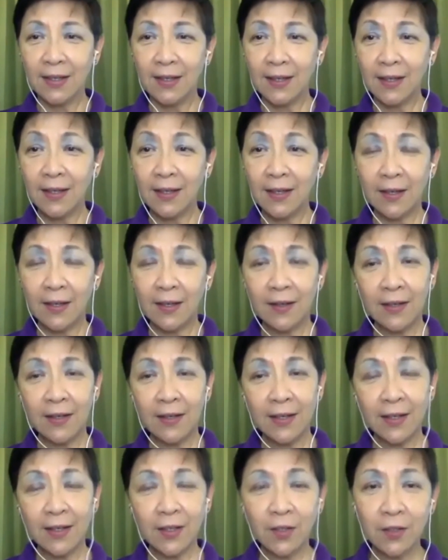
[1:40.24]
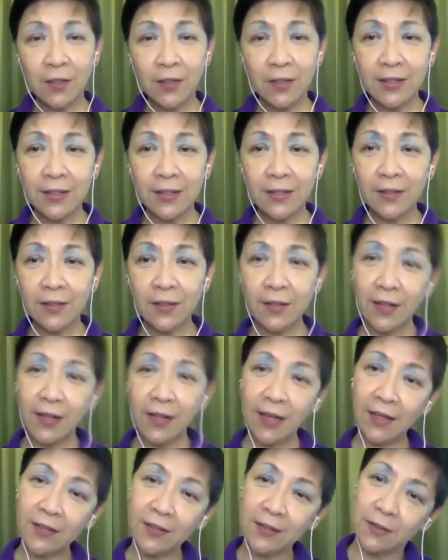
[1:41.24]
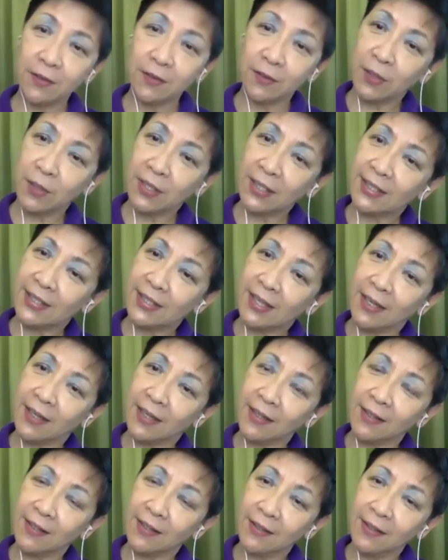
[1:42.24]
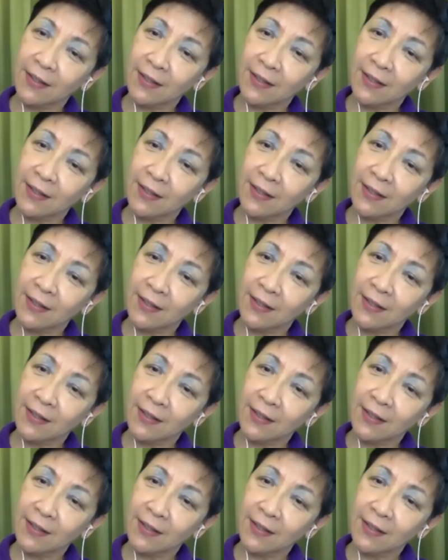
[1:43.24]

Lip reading: And now I'd like you to tilt your head to one side